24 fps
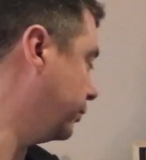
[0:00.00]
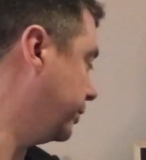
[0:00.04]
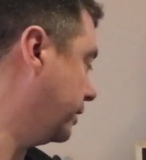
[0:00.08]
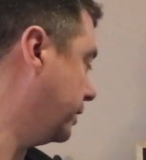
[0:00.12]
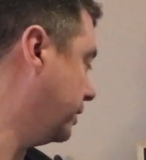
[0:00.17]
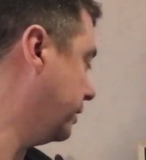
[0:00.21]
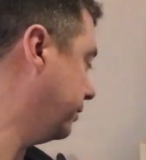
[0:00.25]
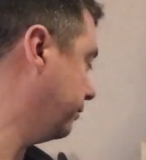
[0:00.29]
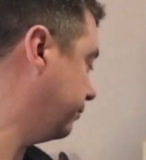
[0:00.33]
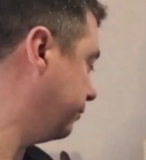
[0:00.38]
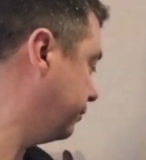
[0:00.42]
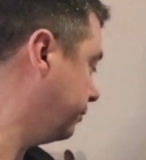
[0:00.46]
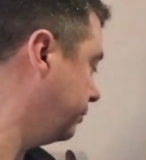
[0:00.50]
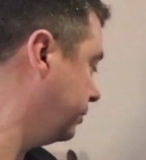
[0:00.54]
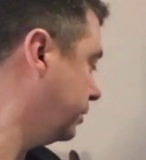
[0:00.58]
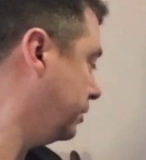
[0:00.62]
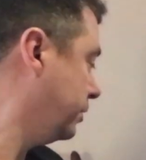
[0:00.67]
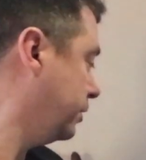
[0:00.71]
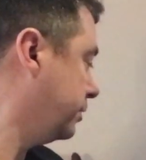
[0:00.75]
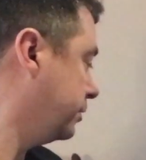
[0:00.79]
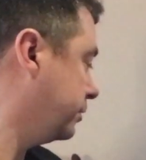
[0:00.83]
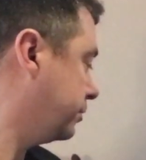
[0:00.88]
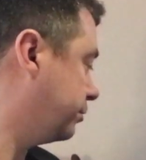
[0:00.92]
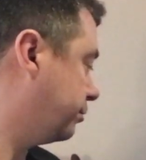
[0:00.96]
We have
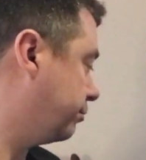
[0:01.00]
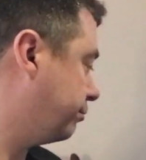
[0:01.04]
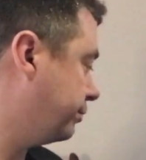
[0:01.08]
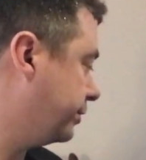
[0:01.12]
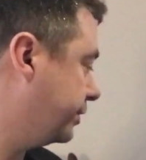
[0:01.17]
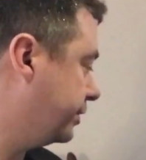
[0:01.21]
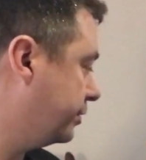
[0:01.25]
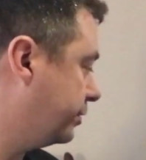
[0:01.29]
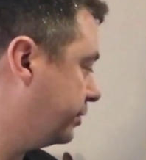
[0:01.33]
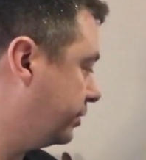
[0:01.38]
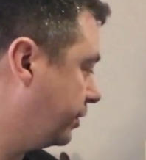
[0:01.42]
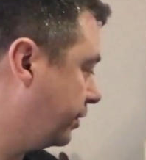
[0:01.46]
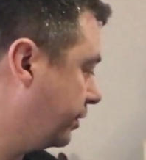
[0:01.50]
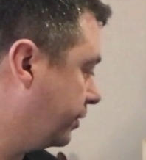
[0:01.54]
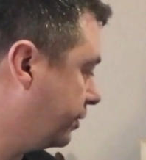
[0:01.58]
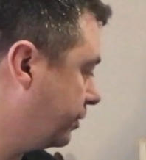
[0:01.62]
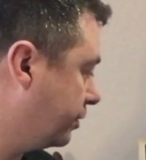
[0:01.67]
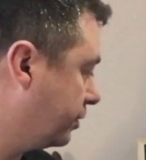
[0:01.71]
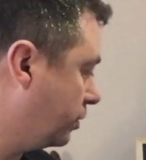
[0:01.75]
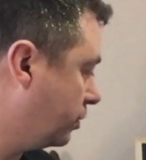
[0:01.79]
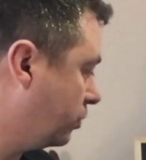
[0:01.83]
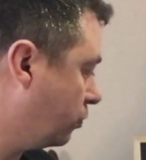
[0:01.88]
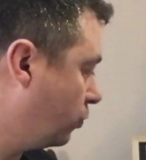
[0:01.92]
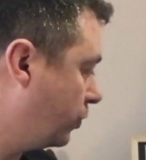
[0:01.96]
trees
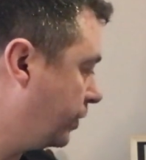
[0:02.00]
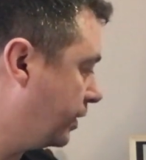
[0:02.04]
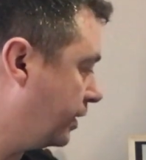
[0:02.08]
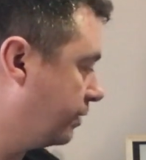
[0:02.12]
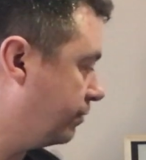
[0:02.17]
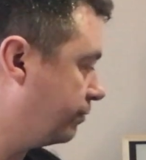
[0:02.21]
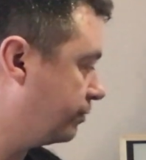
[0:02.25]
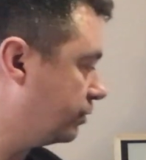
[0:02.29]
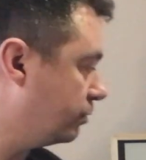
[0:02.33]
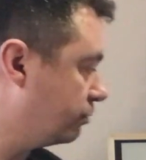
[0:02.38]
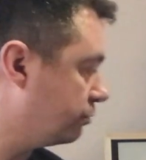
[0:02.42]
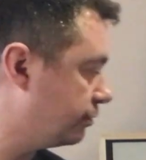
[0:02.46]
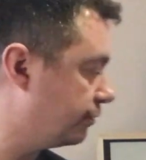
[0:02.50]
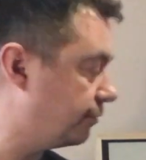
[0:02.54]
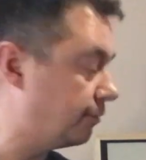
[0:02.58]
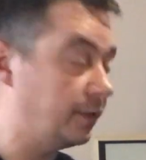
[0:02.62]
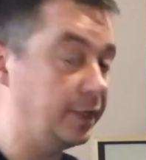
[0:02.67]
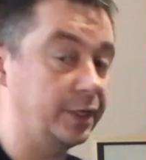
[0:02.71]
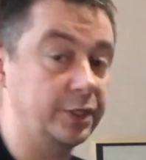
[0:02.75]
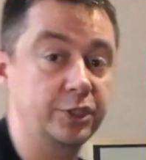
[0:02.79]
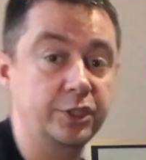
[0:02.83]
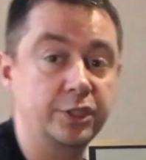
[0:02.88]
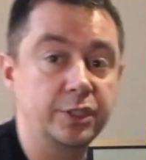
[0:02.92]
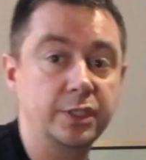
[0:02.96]
here, we have the
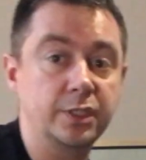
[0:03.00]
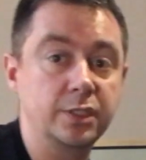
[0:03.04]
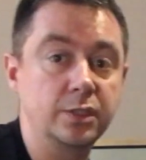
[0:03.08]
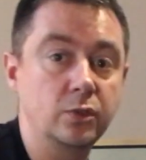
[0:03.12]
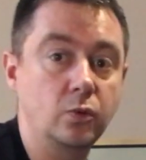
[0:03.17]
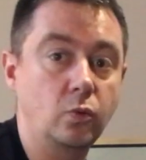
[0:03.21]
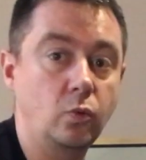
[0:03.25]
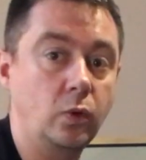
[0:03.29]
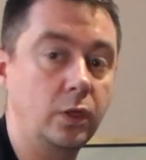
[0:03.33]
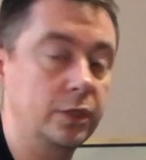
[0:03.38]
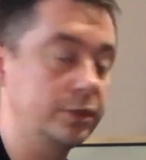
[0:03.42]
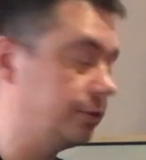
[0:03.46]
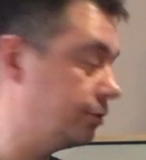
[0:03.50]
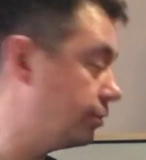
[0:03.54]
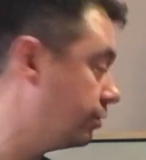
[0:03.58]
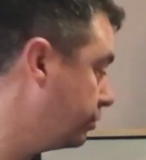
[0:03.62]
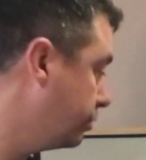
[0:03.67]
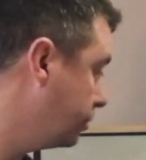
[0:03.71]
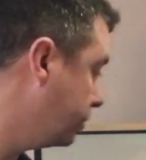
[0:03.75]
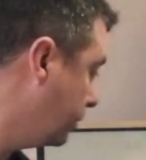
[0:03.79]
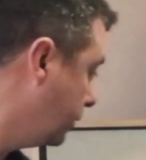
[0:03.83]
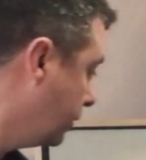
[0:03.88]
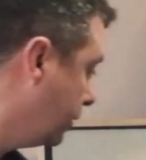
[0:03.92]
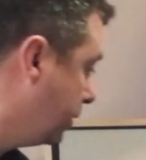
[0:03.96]
reflection in the
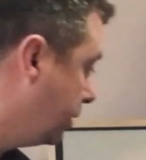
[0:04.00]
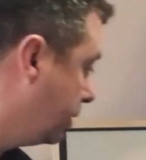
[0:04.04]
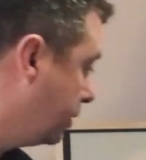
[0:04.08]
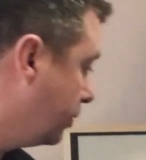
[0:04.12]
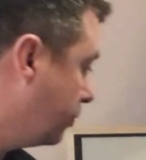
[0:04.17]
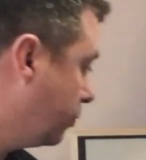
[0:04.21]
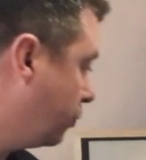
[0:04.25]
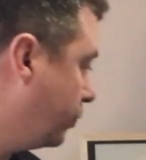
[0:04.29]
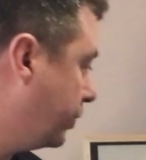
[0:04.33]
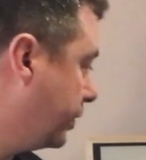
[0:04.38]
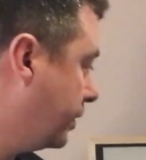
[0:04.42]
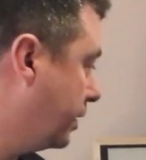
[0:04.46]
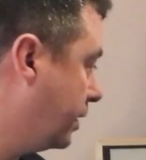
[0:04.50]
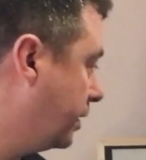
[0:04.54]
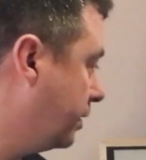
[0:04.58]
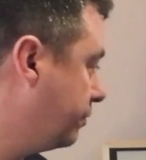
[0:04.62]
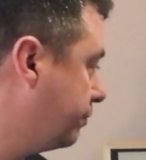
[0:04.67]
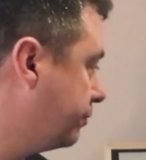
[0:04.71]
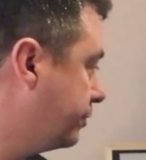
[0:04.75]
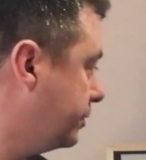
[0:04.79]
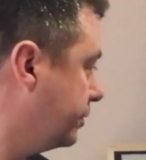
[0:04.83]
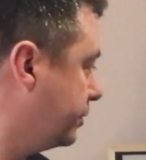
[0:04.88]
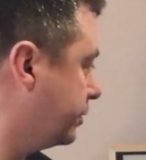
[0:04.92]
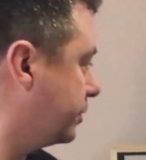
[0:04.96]
water, we
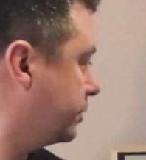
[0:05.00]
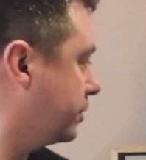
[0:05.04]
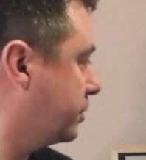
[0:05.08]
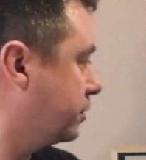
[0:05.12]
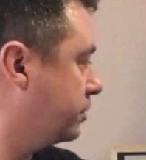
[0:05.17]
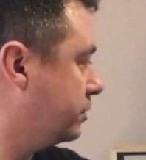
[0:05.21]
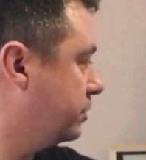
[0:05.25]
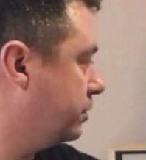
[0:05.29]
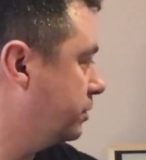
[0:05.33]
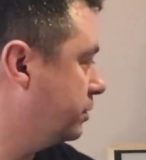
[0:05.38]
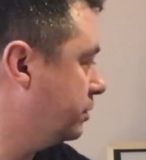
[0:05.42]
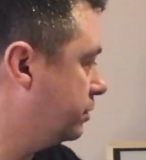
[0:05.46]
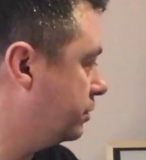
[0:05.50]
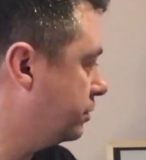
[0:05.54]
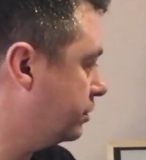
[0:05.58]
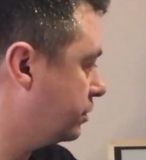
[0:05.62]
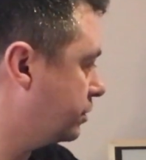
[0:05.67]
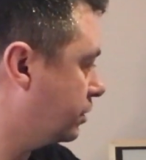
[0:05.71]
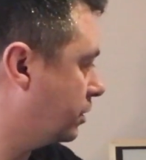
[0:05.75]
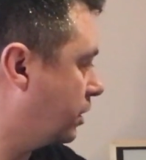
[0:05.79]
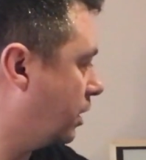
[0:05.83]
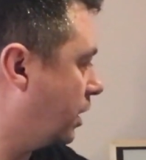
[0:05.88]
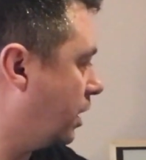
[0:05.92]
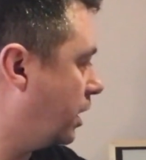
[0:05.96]
have this the
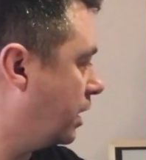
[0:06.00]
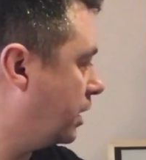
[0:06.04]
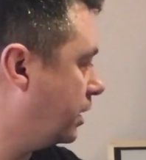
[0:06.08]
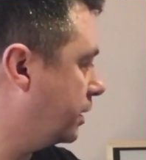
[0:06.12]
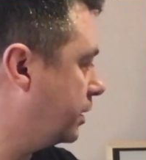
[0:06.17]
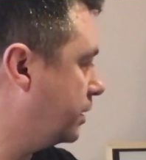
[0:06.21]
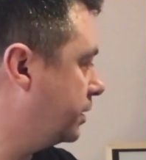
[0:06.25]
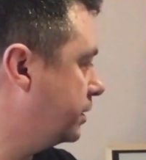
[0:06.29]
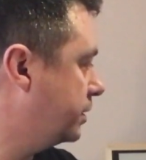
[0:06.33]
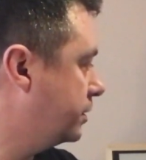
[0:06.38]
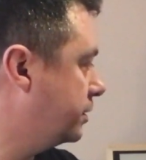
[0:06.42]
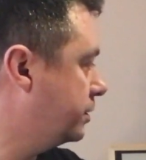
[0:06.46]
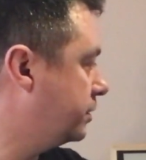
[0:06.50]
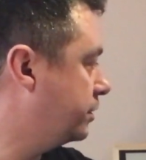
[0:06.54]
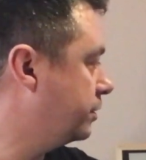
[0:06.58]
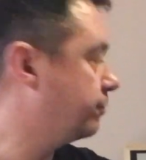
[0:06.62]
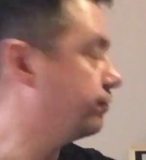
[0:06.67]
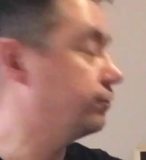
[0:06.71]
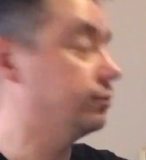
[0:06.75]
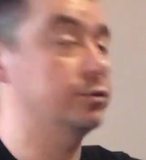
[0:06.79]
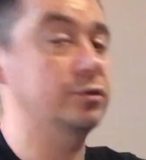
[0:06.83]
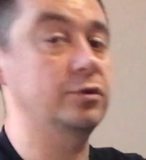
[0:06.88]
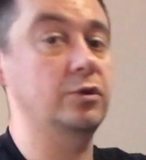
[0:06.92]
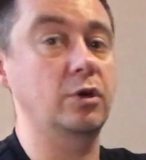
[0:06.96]
sky, the
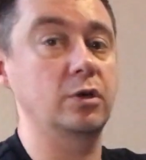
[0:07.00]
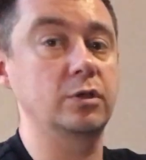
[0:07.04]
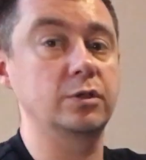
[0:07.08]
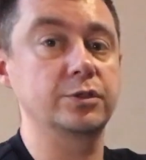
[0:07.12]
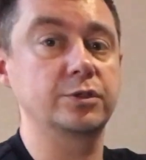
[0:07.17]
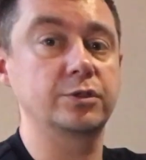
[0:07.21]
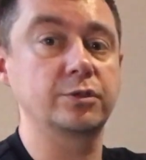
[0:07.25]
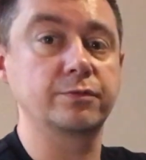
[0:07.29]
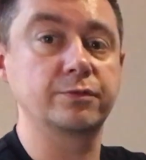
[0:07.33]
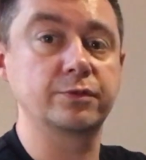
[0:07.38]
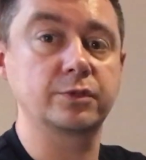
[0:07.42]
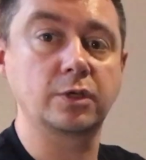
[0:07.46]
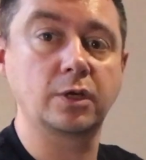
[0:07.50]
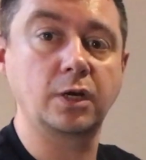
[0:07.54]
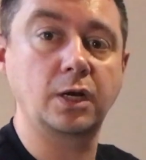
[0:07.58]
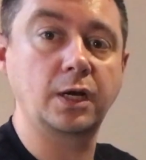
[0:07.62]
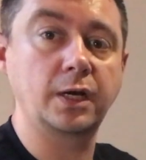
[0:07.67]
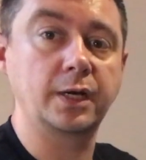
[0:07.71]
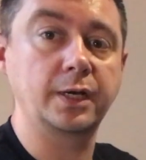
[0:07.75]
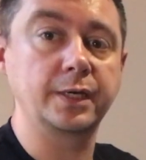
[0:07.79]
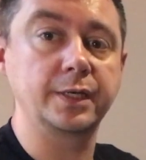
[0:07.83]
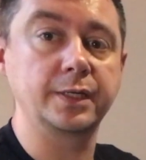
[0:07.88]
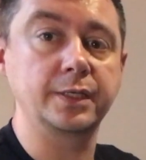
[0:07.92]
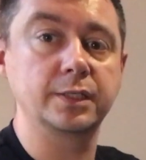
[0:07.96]
different colors of
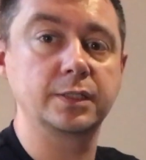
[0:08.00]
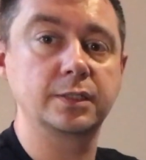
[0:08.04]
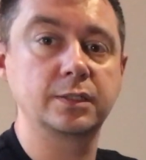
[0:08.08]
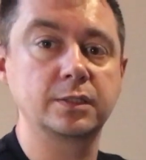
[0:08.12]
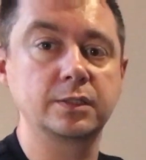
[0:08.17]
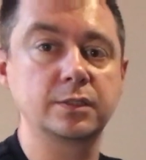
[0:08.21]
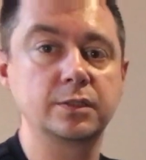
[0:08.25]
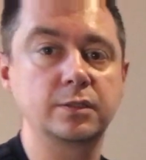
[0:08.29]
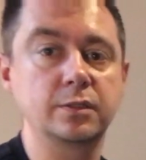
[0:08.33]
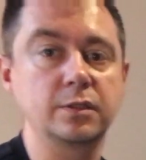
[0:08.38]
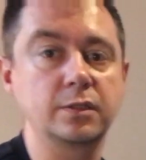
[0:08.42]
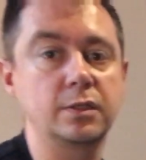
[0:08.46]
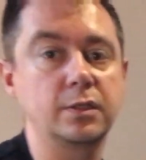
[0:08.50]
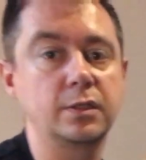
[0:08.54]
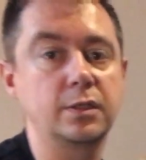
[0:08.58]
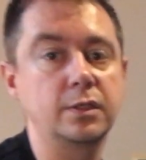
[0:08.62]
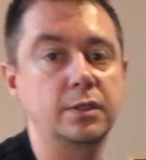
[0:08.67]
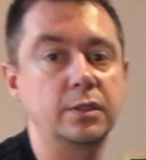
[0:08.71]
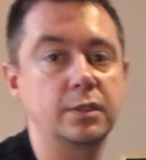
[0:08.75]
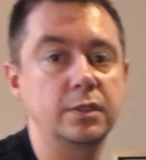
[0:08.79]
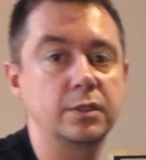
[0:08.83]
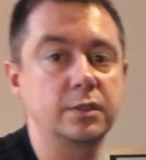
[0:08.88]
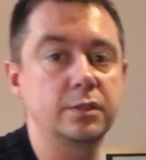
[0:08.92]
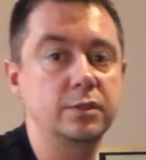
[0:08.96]
sky,
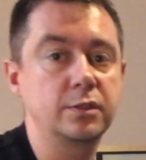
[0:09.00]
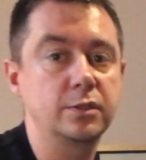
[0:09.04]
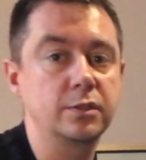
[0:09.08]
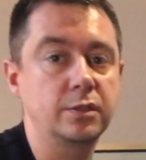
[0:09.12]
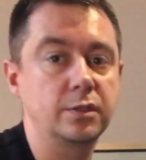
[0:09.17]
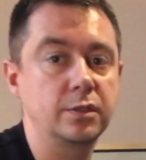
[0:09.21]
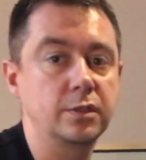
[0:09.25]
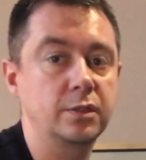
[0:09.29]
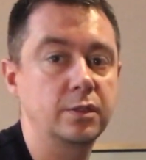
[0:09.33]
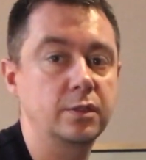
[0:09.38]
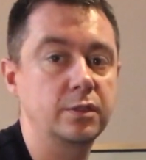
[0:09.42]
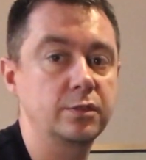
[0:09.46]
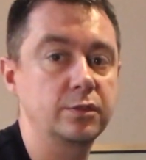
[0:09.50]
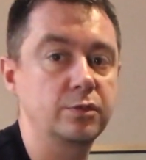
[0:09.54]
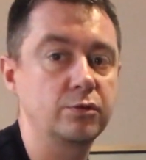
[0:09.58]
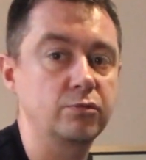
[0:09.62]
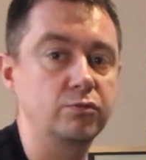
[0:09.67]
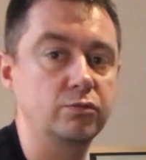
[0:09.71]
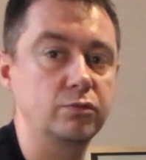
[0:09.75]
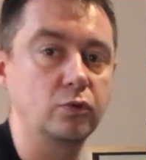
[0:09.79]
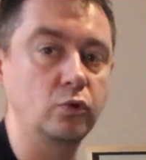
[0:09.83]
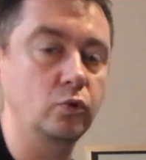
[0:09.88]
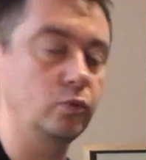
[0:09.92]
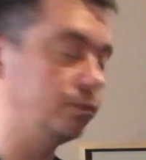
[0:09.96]
the
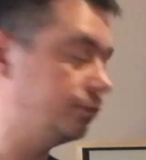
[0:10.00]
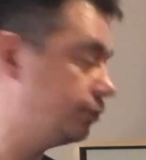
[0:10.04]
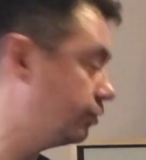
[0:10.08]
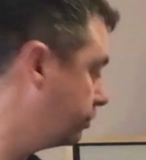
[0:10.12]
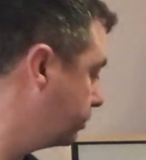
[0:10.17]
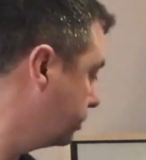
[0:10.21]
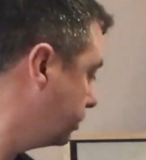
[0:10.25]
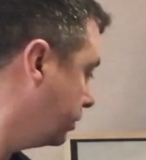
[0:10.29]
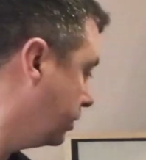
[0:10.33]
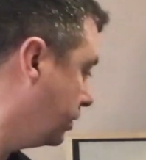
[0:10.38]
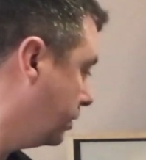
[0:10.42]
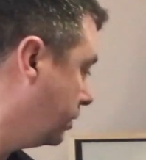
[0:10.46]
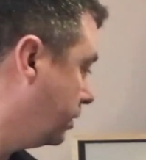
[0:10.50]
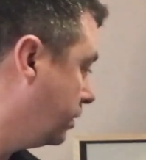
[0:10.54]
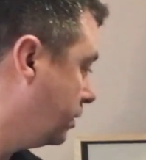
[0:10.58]
rooms,